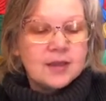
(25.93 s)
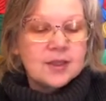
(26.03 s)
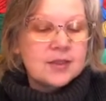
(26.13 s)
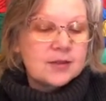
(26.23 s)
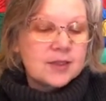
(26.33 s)

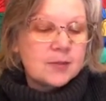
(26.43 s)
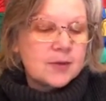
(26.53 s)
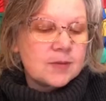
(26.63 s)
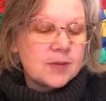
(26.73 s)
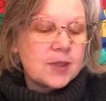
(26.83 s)
just
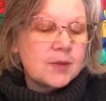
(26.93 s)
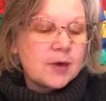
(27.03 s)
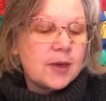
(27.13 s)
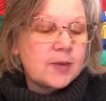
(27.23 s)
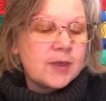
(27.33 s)

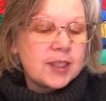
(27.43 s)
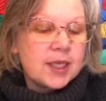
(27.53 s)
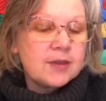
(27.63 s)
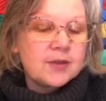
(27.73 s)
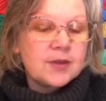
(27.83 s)
subscribe to my
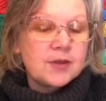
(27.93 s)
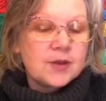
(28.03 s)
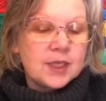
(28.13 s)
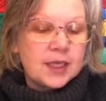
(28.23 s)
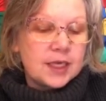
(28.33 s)
channel so
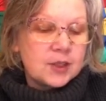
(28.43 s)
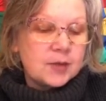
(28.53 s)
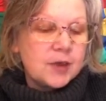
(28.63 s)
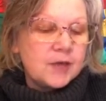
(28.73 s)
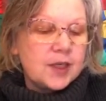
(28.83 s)
you can catch
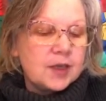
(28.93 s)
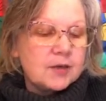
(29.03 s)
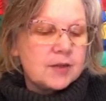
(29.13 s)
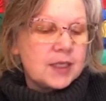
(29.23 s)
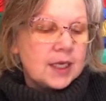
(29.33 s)
all my
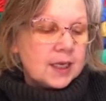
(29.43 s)
videos.